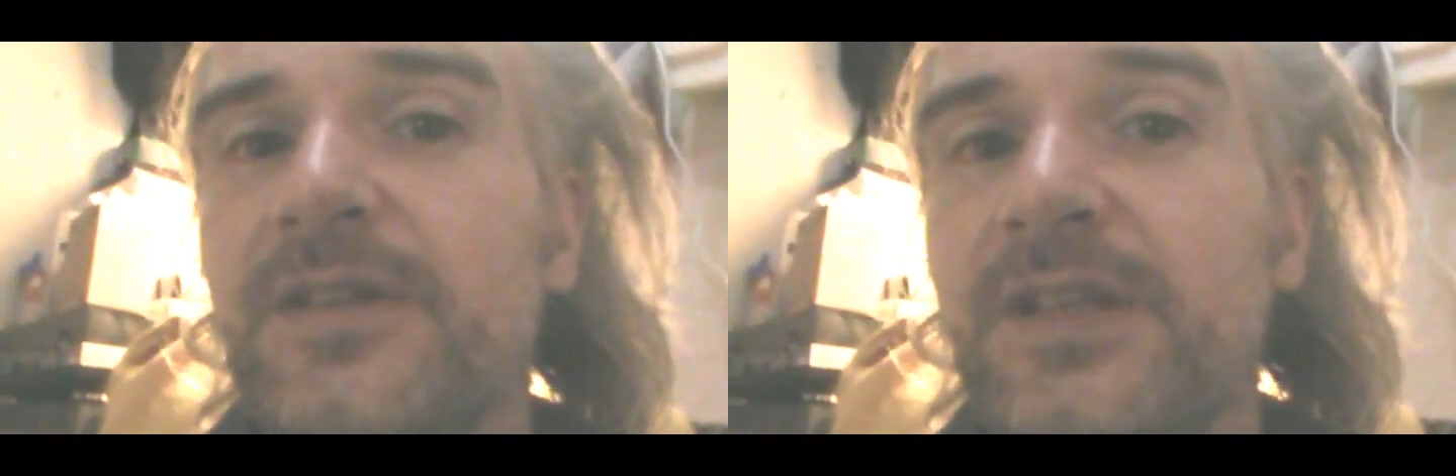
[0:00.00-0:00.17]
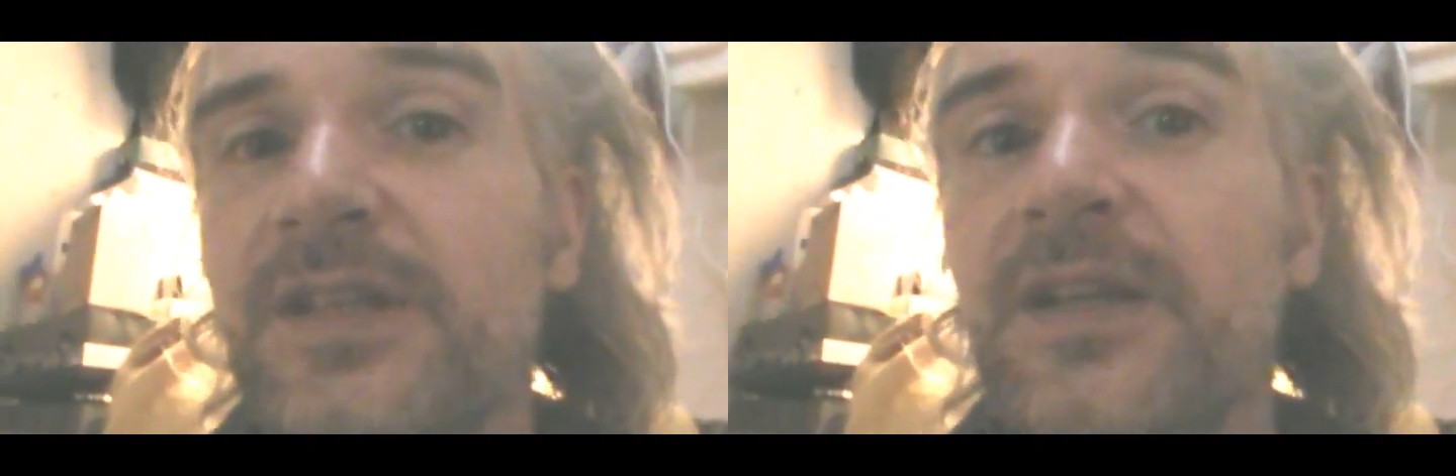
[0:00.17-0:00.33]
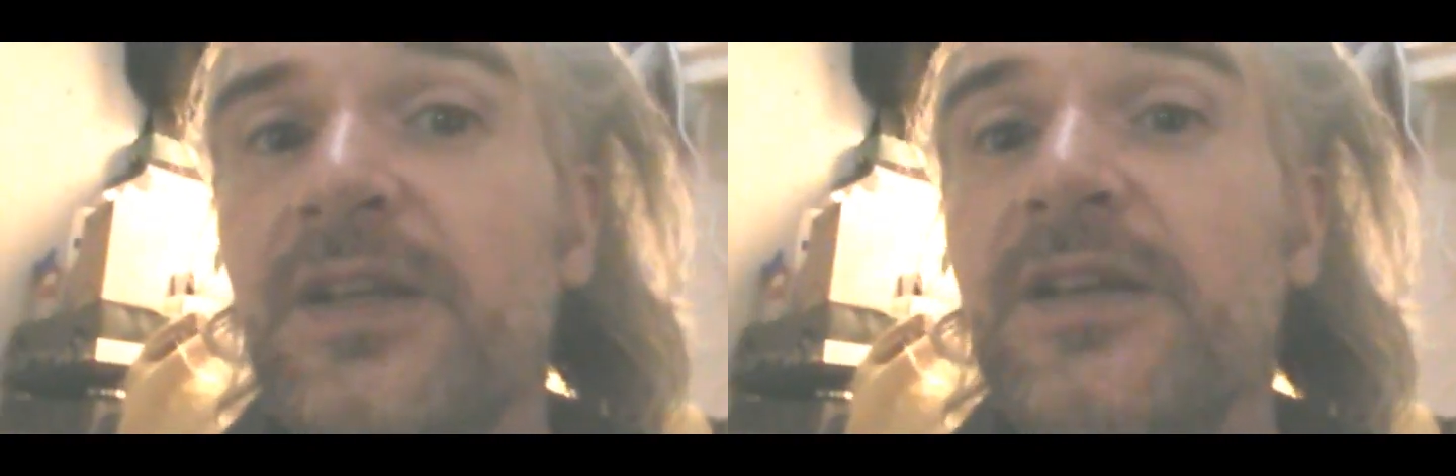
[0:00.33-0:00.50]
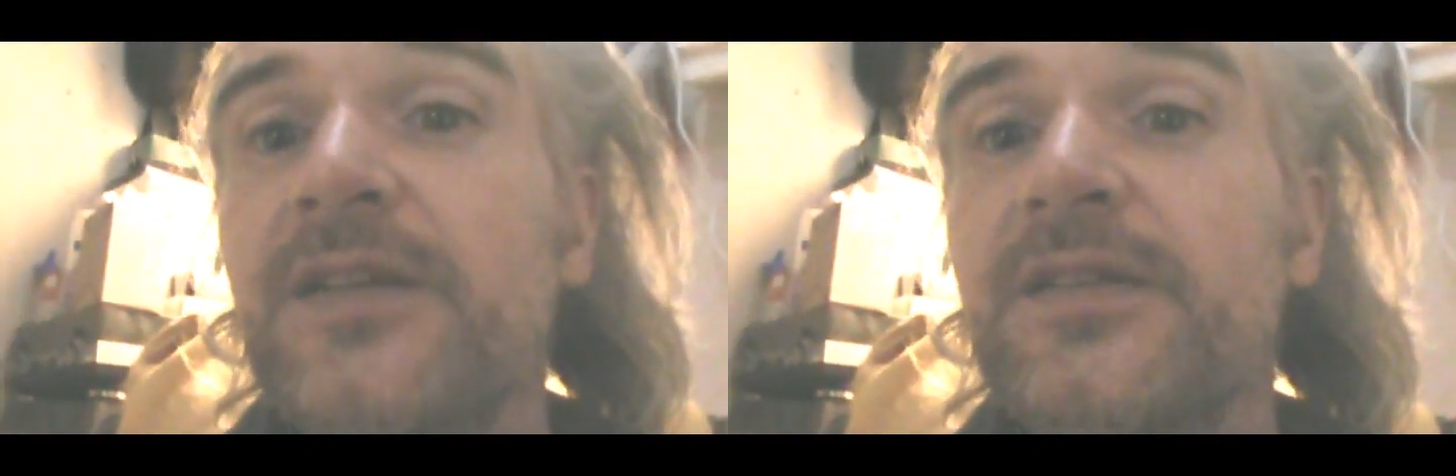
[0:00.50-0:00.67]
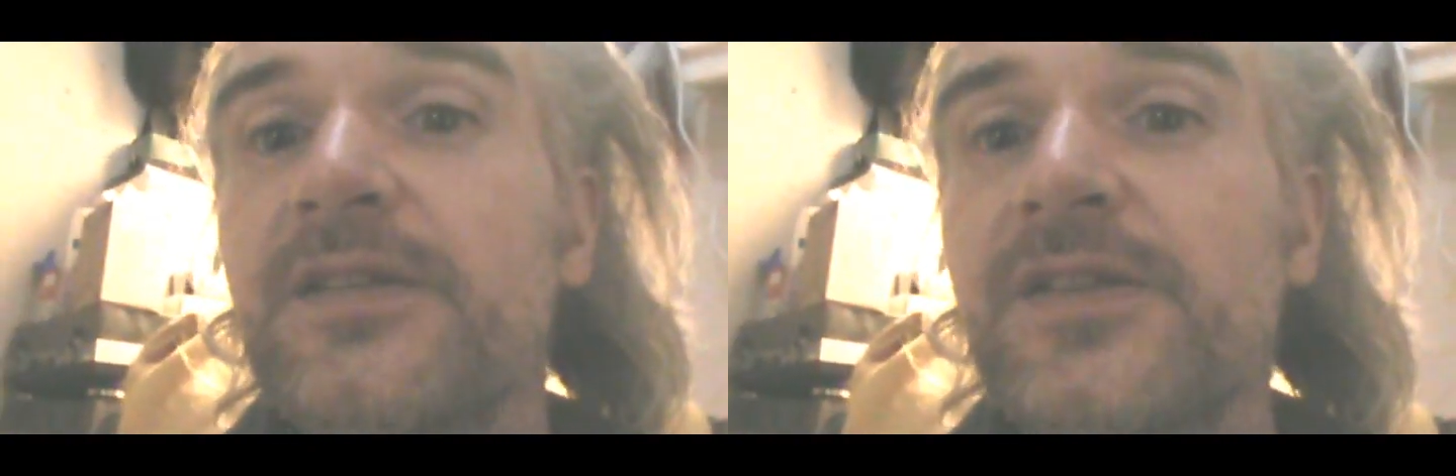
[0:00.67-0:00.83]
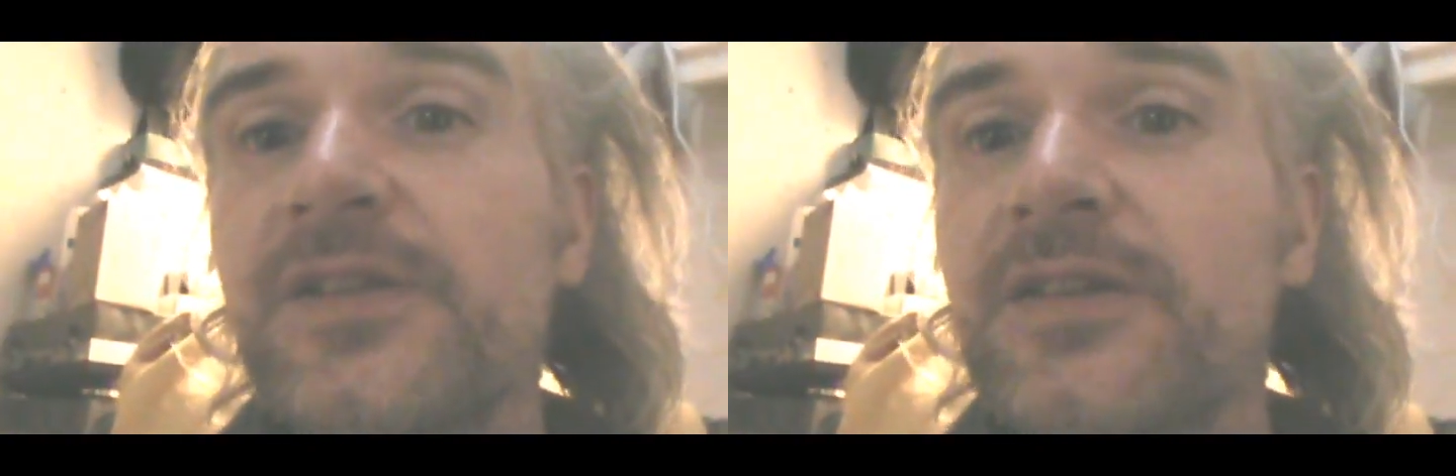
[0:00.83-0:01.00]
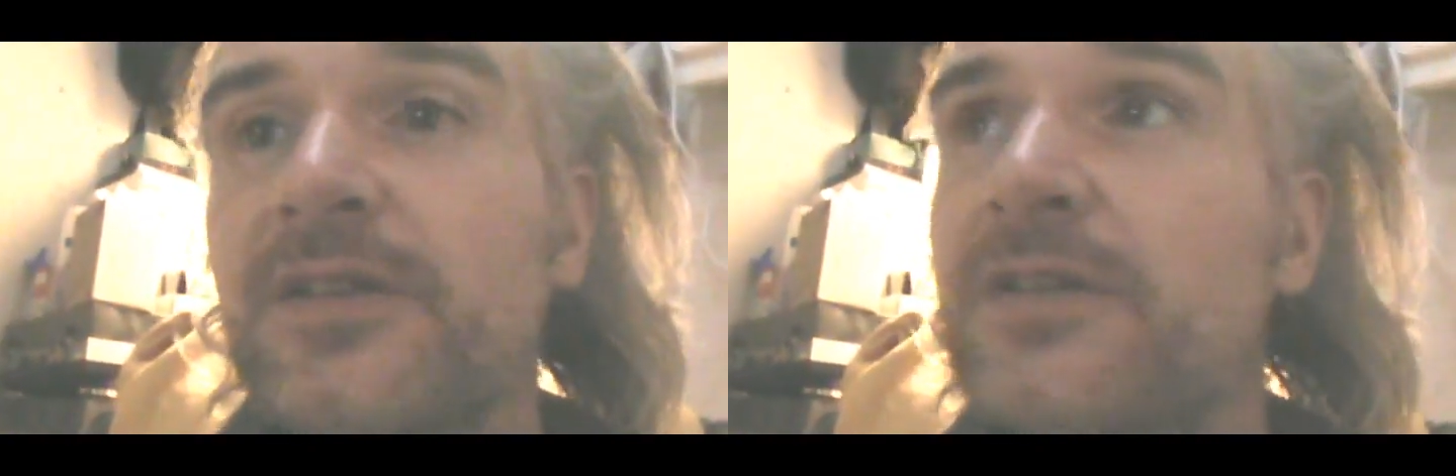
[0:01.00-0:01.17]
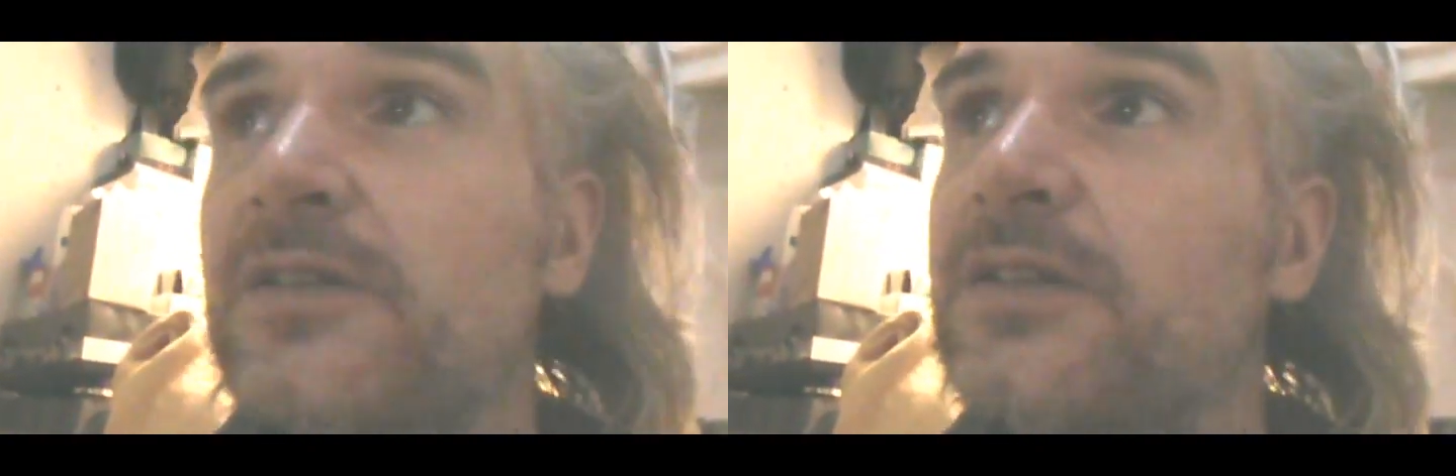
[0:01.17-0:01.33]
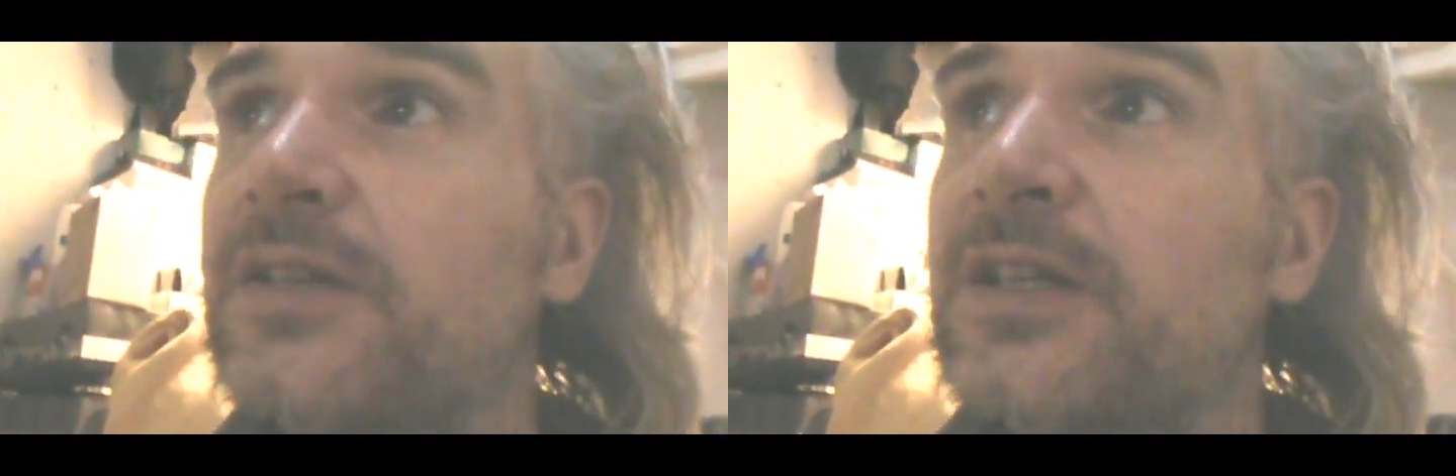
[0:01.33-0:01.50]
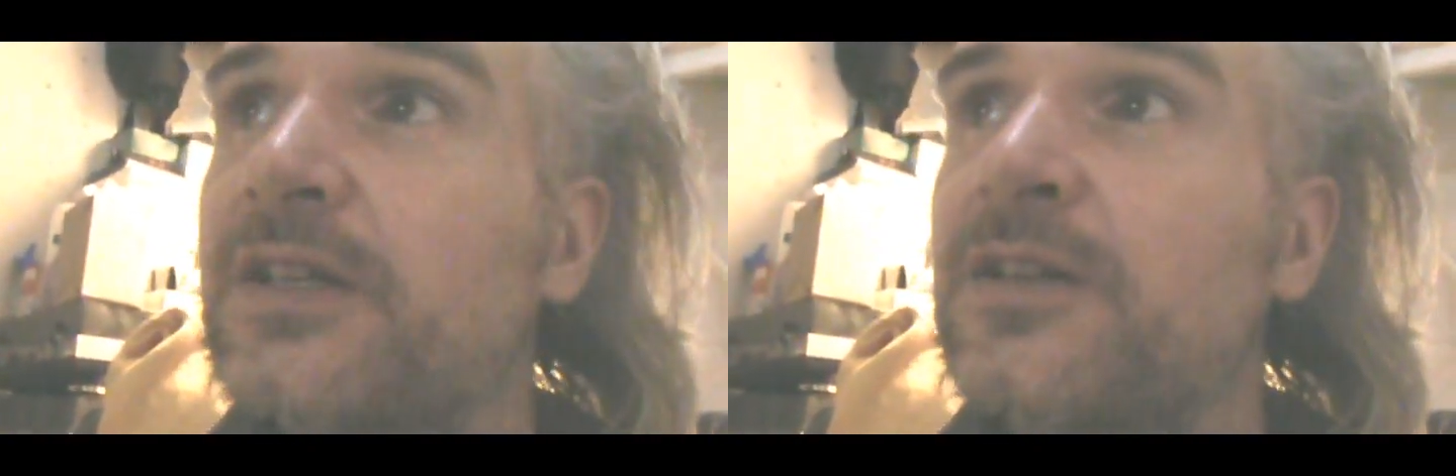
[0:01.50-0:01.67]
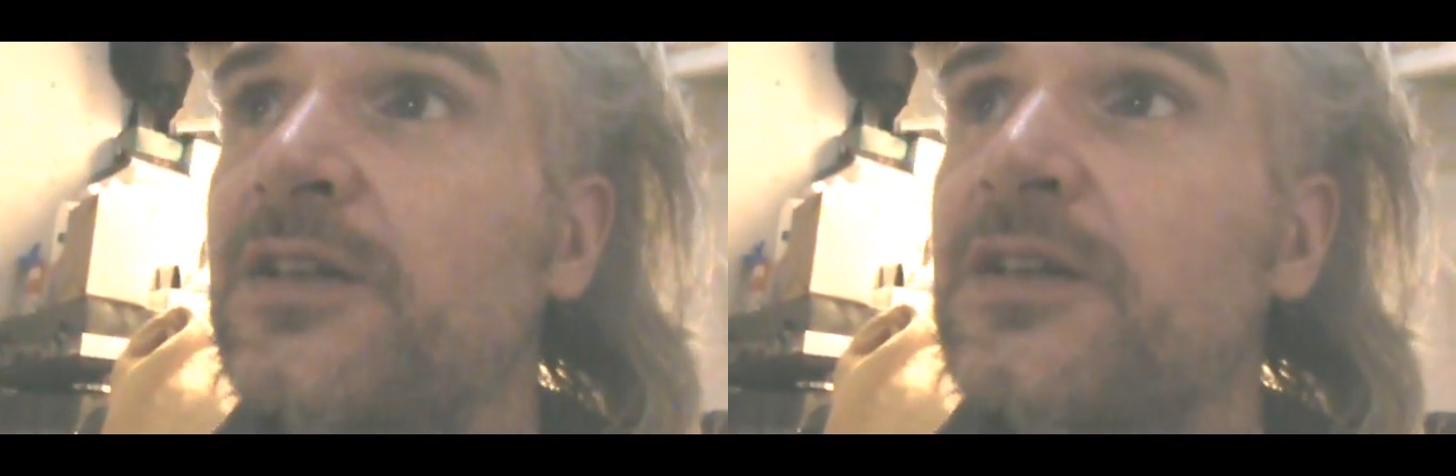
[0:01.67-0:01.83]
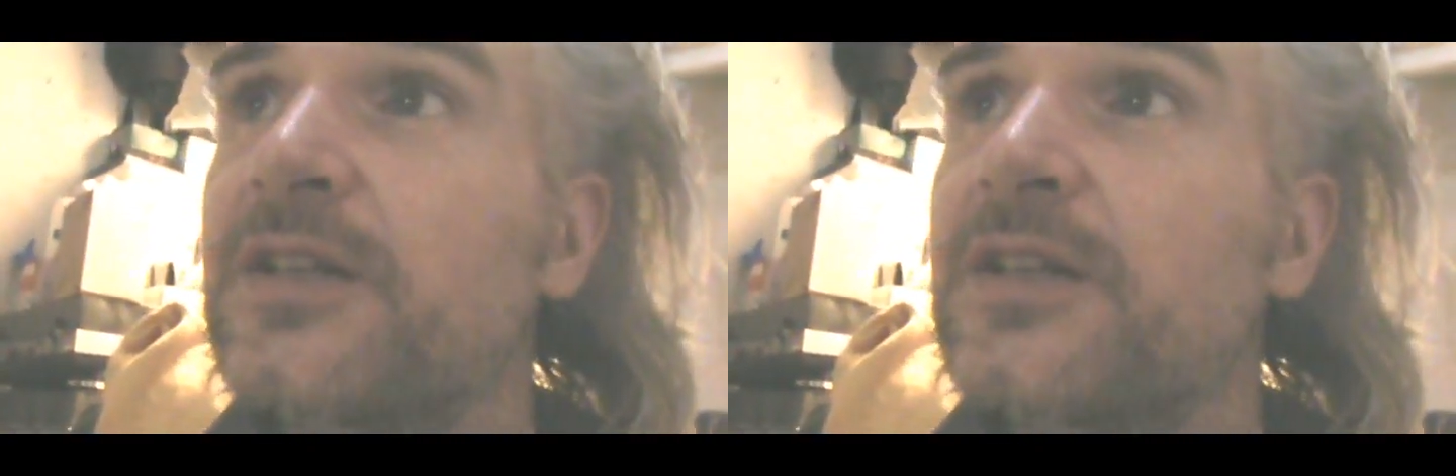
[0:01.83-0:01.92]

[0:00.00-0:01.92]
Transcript: Yeah, so I don't know.